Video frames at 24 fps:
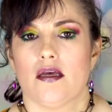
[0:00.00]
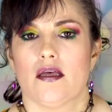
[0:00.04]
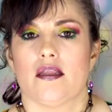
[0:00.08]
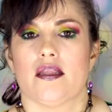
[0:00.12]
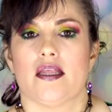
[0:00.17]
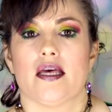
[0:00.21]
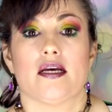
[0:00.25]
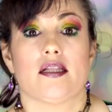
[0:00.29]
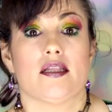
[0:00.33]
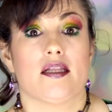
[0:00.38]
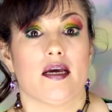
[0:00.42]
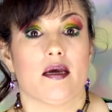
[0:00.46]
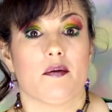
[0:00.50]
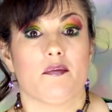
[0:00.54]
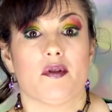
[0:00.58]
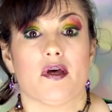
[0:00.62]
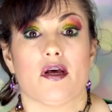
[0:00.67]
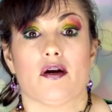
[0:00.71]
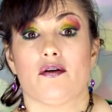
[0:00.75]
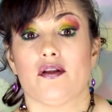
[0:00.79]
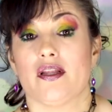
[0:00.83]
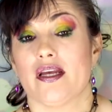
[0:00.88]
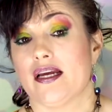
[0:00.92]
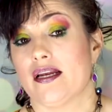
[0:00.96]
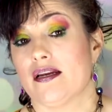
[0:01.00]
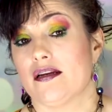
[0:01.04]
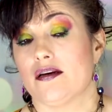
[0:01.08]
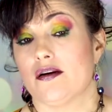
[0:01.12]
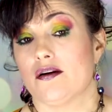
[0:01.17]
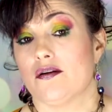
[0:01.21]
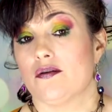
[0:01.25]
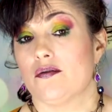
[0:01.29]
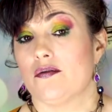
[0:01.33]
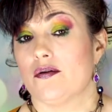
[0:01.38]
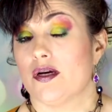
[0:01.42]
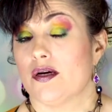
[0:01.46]
They claim that
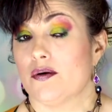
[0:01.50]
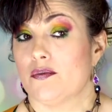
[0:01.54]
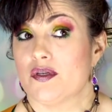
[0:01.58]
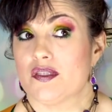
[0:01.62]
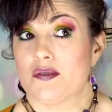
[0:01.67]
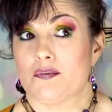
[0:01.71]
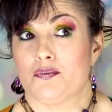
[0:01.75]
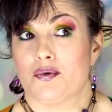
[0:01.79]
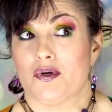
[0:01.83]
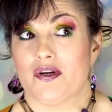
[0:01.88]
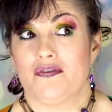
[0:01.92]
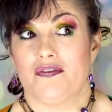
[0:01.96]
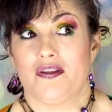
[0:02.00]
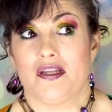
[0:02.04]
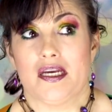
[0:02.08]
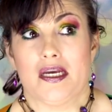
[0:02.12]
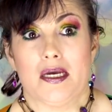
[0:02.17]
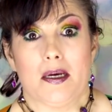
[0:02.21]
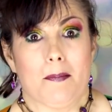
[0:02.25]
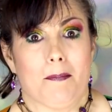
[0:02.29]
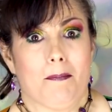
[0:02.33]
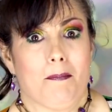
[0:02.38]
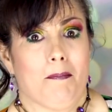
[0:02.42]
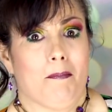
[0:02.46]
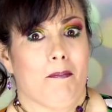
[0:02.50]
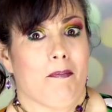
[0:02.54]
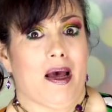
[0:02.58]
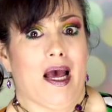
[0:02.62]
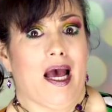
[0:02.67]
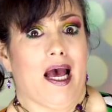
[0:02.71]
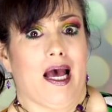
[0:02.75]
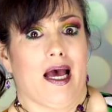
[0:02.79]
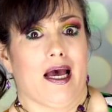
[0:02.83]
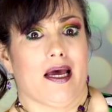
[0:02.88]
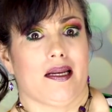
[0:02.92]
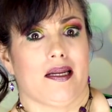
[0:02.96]
Orlando was briefly
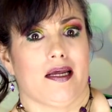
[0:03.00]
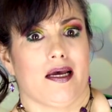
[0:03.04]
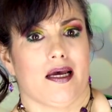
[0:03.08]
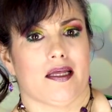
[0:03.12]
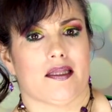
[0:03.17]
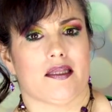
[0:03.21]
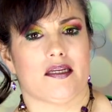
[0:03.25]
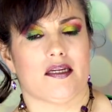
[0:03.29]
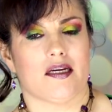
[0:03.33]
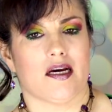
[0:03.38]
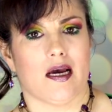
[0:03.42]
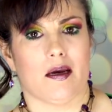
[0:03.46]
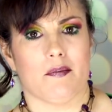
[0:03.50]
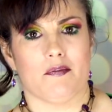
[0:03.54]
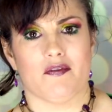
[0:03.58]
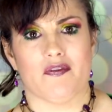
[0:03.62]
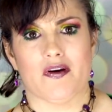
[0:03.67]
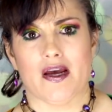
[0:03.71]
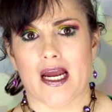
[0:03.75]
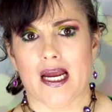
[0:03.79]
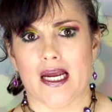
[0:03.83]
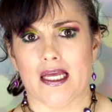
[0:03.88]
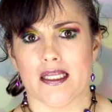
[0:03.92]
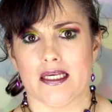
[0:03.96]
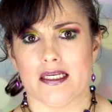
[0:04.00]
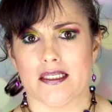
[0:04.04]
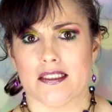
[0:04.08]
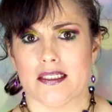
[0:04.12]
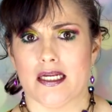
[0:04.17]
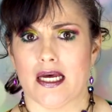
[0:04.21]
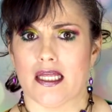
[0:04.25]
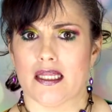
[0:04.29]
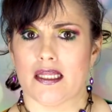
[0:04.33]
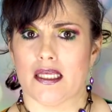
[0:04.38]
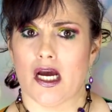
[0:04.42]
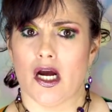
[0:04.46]
mad at the time of Haley's
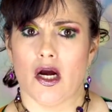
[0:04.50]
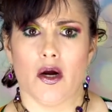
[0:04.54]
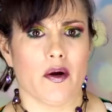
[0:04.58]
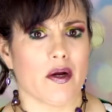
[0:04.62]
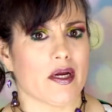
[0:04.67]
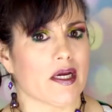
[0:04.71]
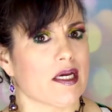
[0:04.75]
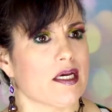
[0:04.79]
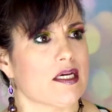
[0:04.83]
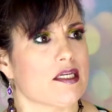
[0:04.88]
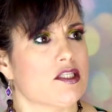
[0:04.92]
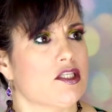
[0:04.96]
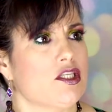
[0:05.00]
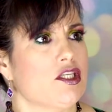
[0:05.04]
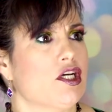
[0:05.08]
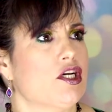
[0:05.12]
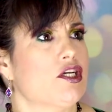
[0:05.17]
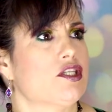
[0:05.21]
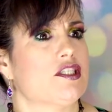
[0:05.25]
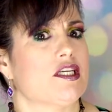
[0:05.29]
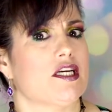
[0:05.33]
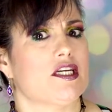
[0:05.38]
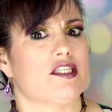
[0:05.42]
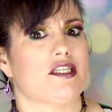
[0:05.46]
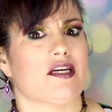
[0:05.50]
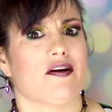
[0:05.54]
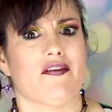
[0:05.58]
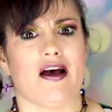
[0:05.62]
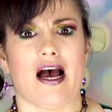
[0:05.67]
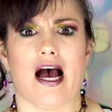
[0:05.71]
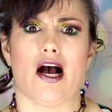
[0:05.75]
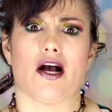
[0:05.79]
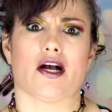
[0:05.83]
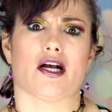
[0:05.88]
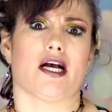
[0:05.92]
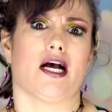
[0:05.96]
death owing his usage of
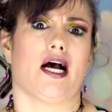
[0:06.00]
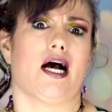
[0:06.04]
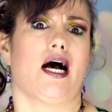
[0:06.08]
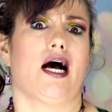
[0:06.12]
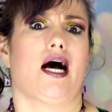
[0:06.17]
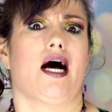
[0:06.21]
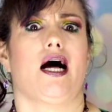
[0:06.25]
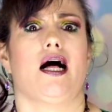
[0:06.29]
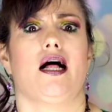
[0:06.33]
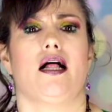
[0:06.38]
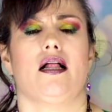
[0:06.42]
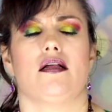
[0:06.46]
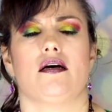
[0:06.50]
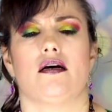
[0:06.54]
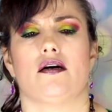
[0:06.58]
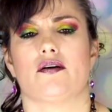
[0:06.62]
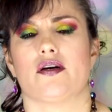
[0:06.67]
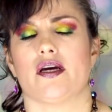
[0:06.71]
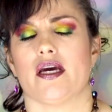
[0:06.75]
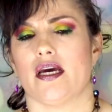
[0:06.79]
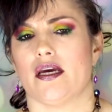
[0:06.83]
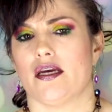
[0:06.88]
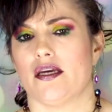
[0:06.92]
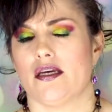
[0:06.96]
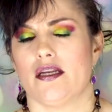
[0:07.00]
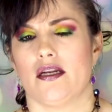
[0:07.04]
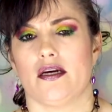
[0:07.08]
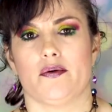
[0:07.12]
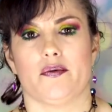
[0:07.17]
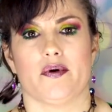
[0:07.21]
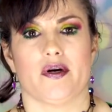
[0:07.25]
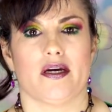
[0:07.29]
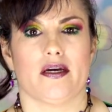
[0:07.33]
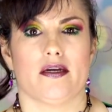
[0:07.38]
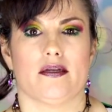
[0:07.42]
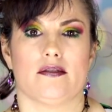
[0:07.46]
alcohol. Okay, you know
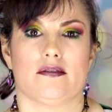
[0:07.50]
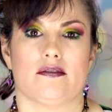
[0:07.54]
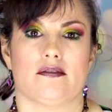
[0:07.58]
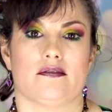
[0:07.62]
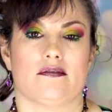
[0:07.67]
what?